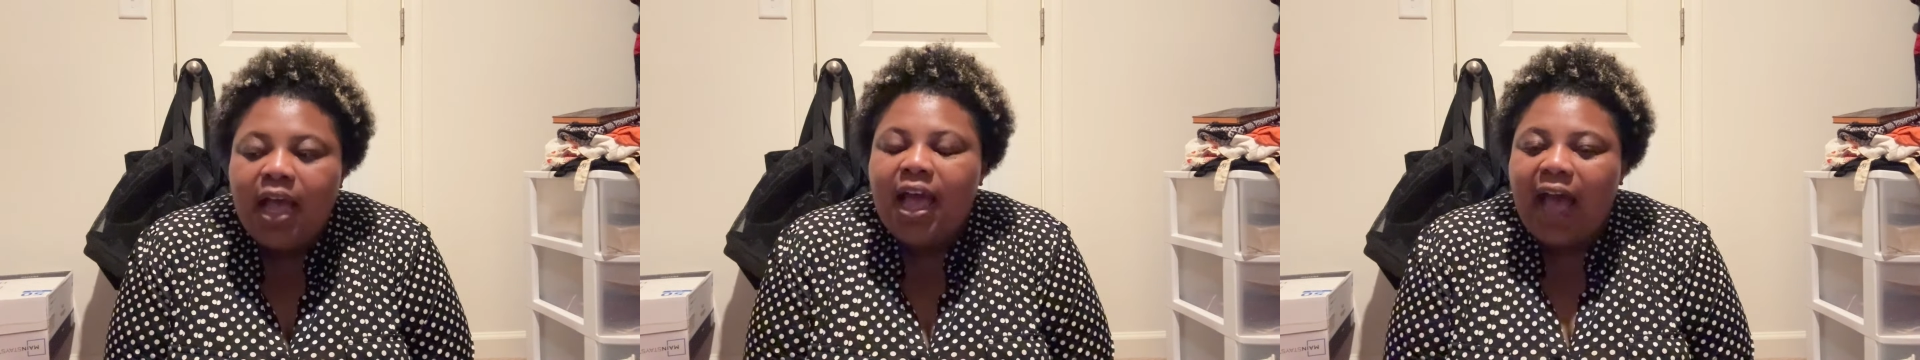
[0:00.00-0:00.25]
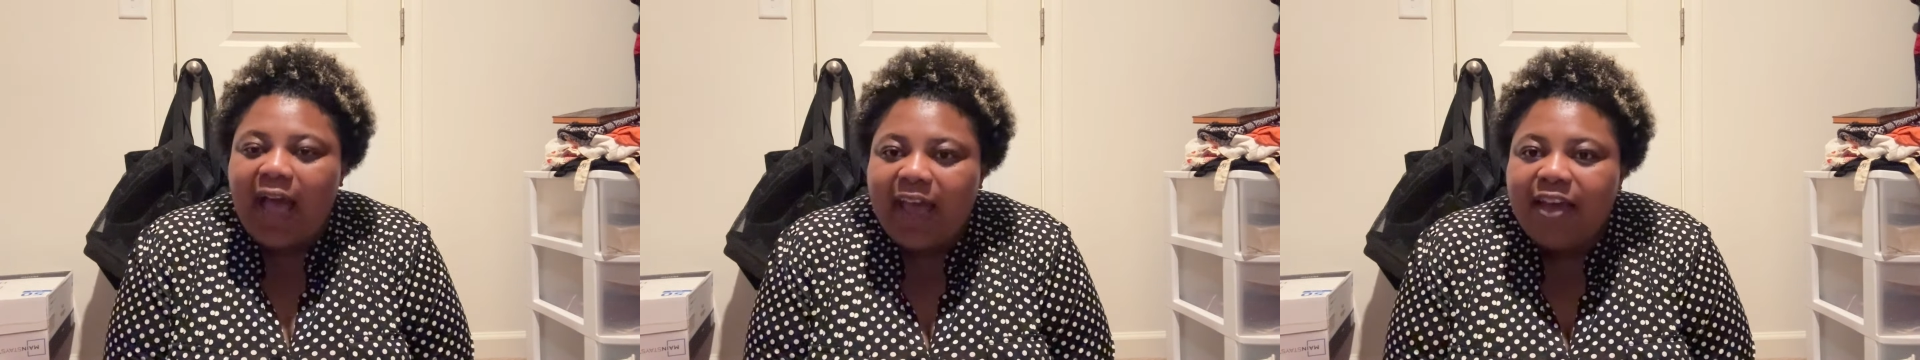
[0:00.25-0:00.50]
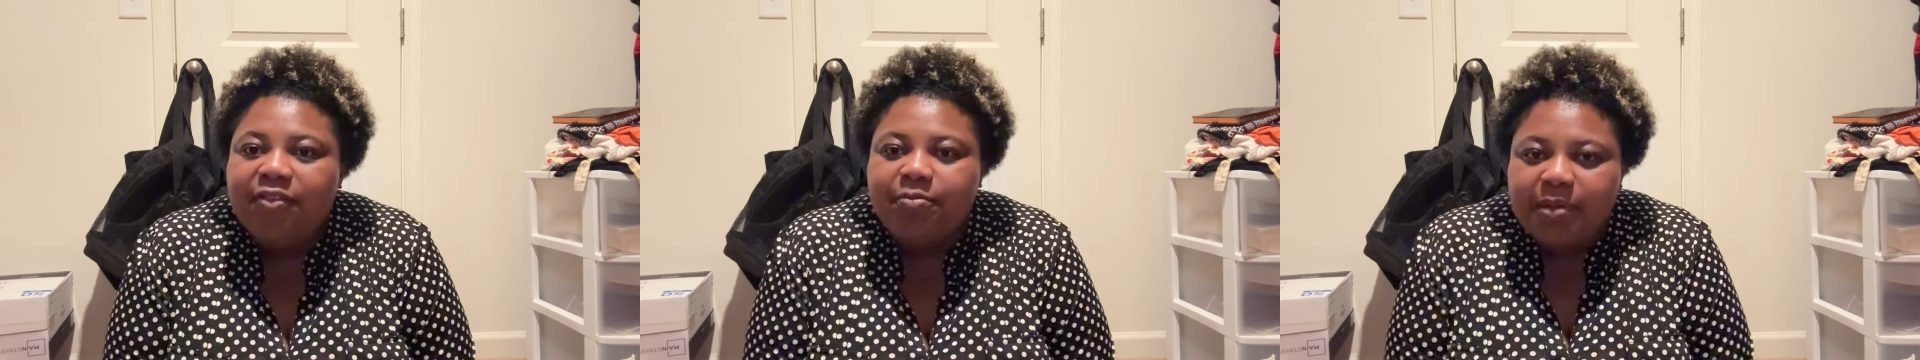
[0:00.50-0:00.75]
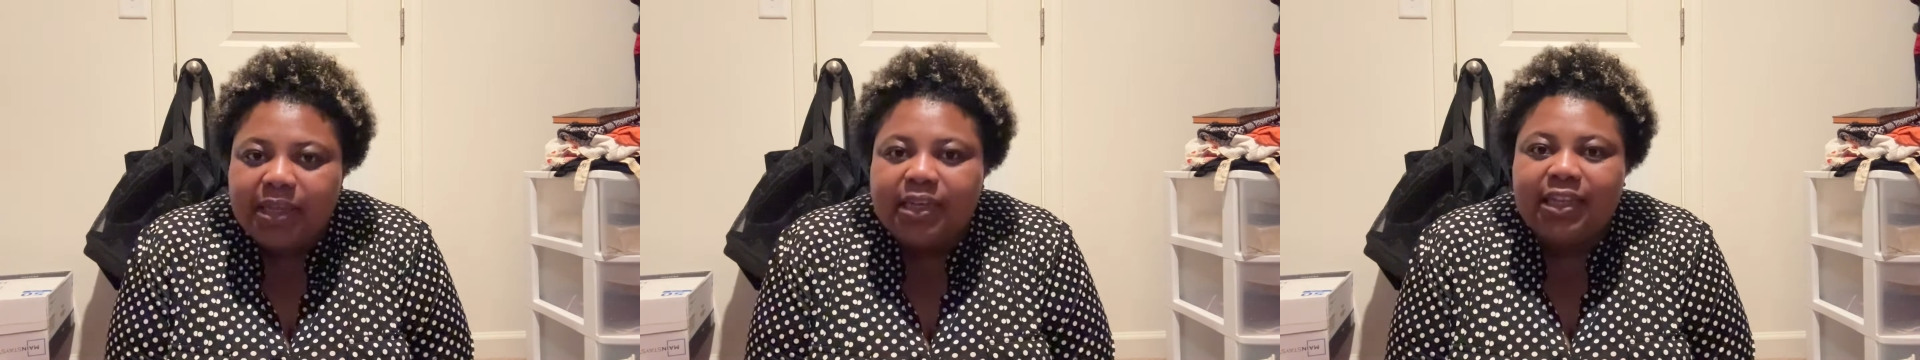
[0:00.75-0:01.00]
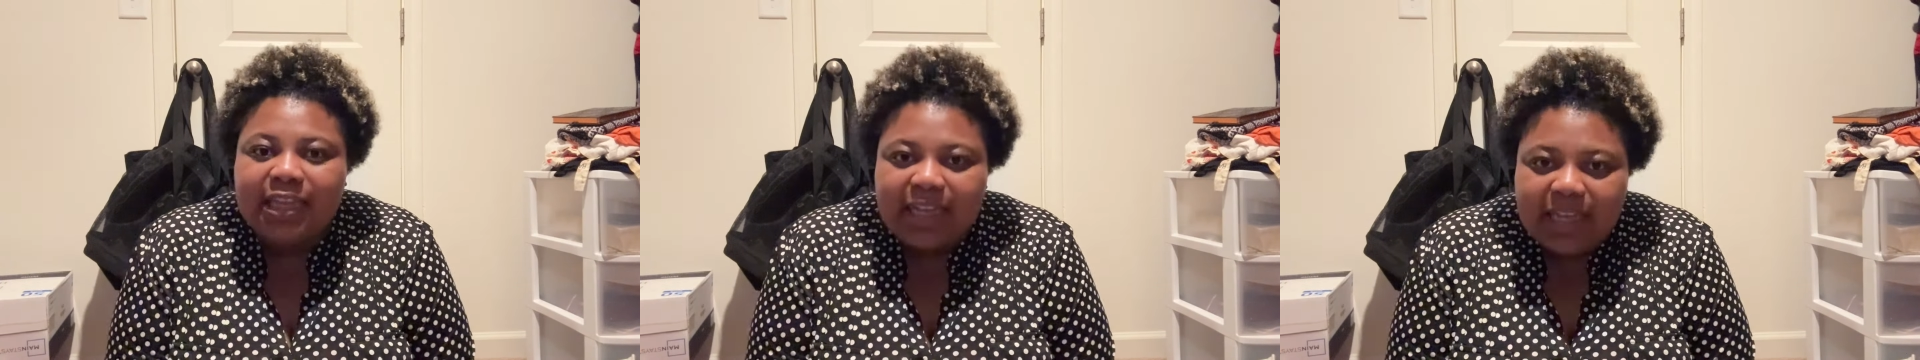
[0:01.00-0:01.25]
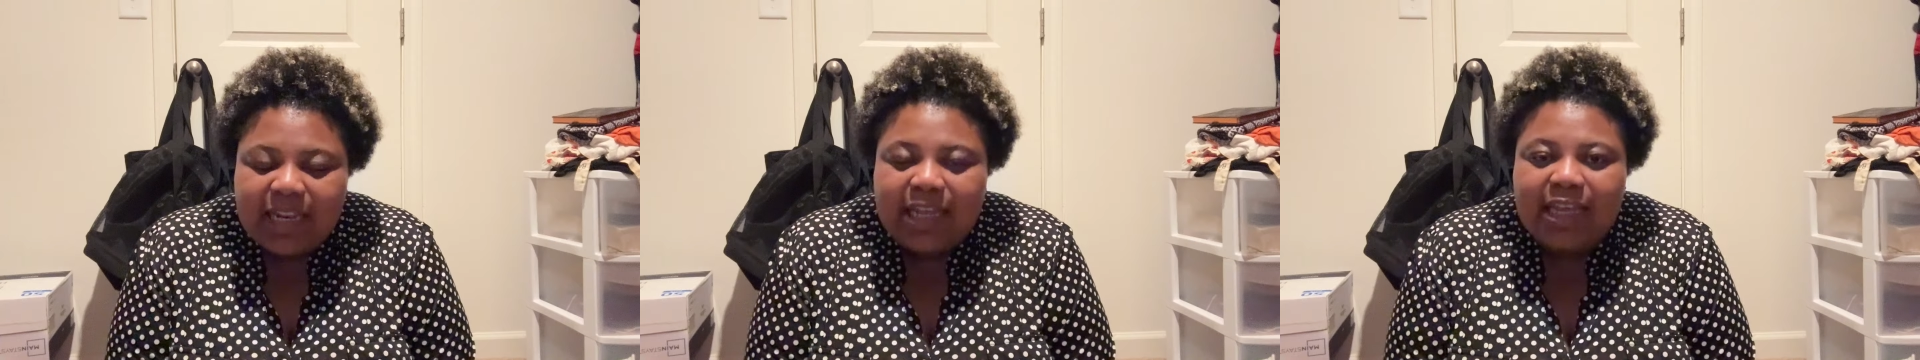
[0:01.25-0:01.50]
I have been
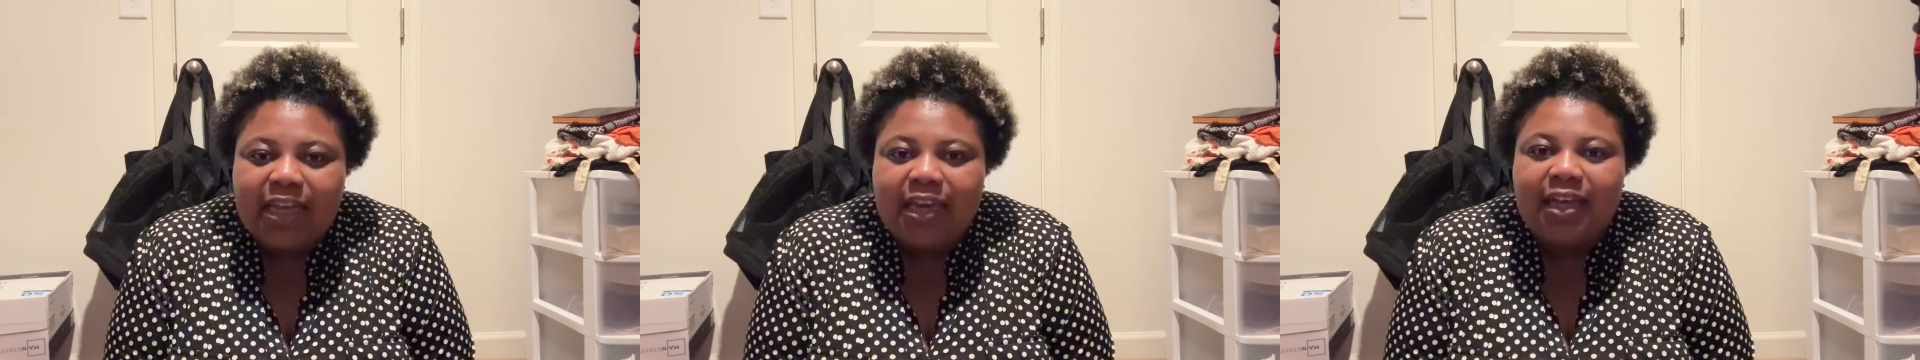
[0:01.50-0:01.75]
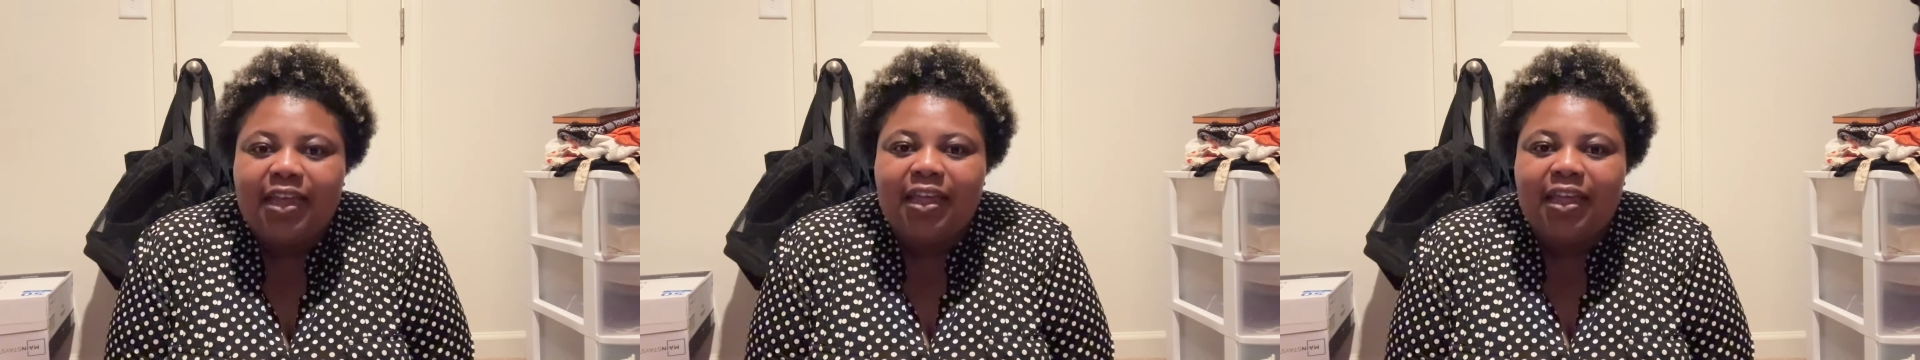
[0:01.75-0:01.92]
getting